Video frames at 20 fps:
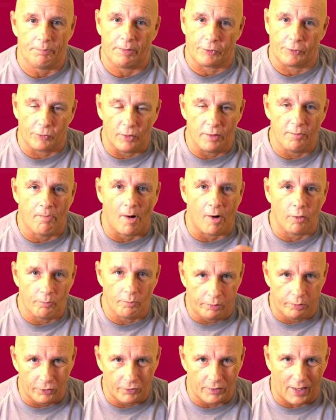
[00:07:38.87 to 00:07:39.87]
between both
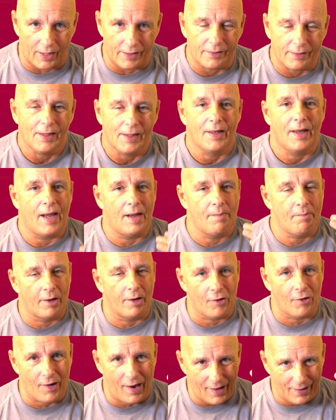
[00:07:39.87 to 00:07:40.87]
blue line and
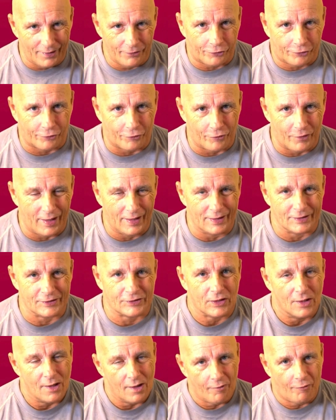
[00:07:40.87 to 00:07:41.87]
better
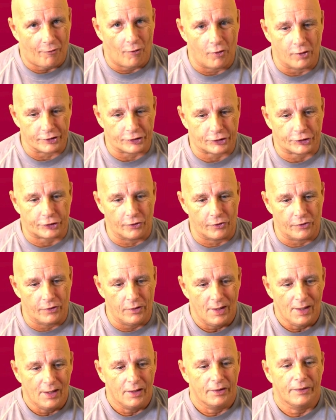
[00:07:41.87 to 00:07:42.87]
entrance. For sure,
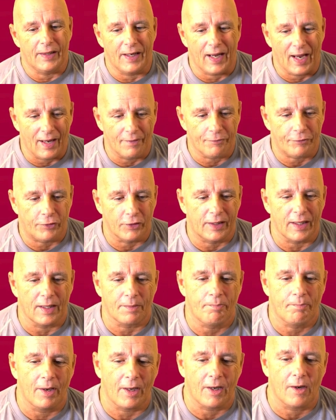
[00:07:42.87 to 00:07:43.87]
they have to get
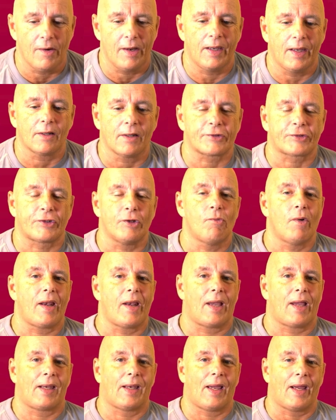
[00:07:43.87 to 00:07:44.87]
better. And also what
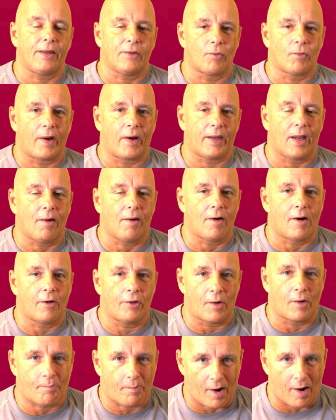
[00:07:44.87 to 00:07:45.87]
I like right now,
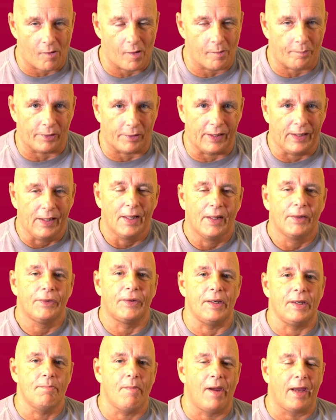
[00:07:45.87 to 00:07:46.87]
the power play.
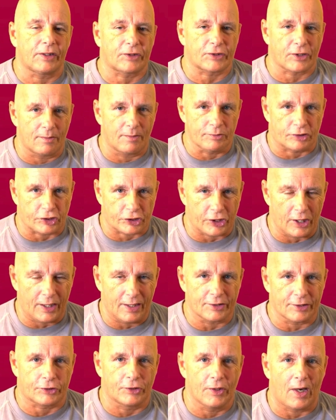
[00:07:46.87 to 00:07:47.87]
They make some
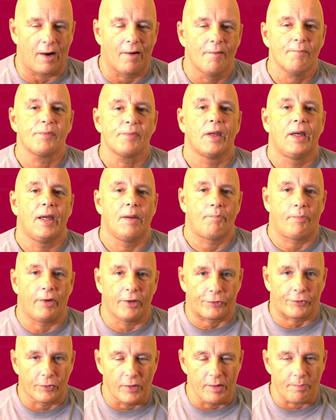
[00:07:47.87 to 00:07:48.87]
change now.
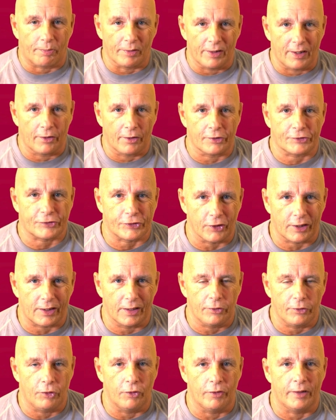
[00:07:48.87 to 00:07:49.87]
Petri play on the
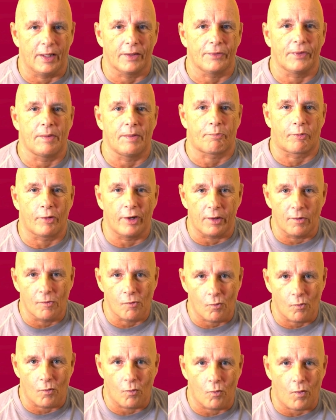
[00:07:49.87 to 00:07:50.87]
second unit. They bring
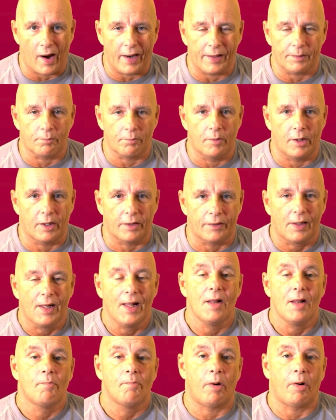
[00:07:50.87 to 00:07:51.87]
Whiteman.
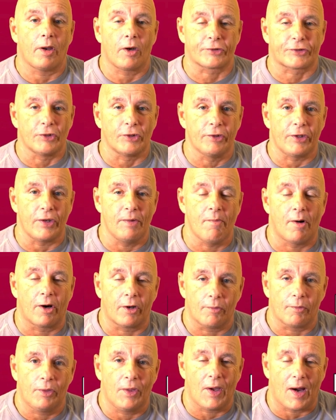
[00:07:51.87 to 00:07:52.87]
But also they move
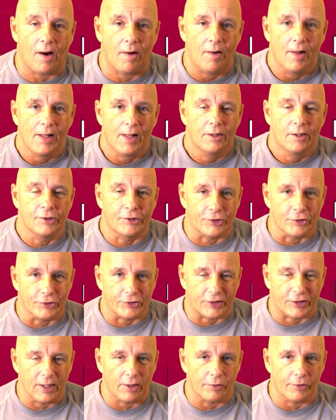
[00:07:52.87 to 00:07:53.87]
now
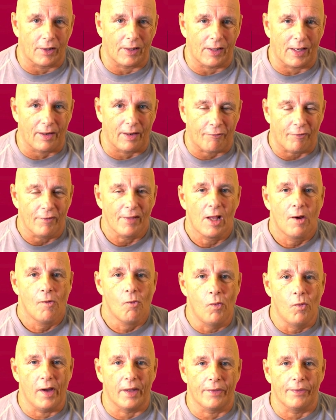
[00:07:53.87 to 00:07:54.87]
Zuzki on the left
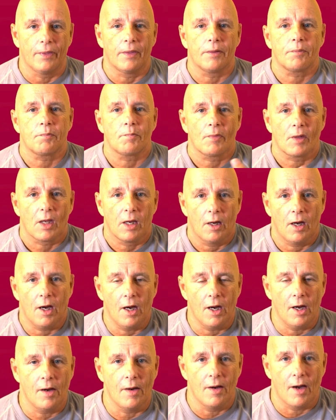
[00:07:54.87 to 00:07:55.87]
with
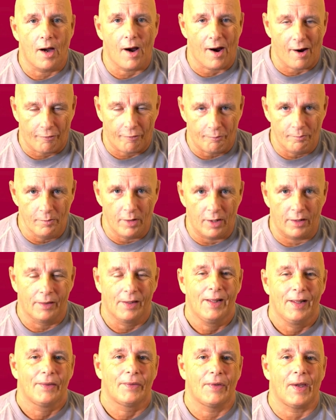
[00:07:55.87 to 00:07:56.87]
Hoffman.
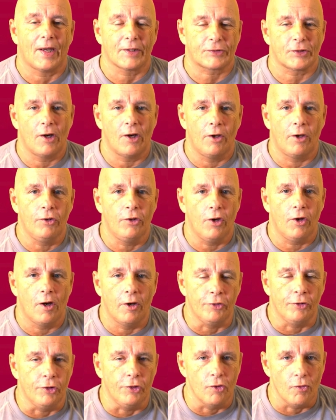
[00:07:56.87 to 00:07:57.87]
That's a
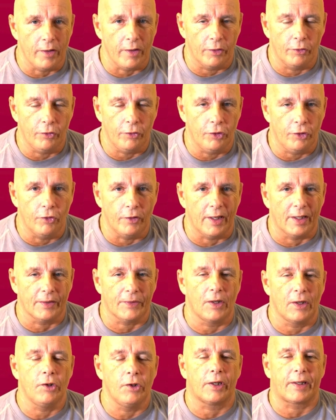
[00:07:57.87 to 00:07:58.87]
new
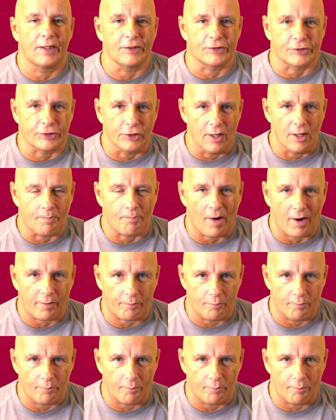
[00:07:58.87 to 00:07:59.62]
unit. You can see the puck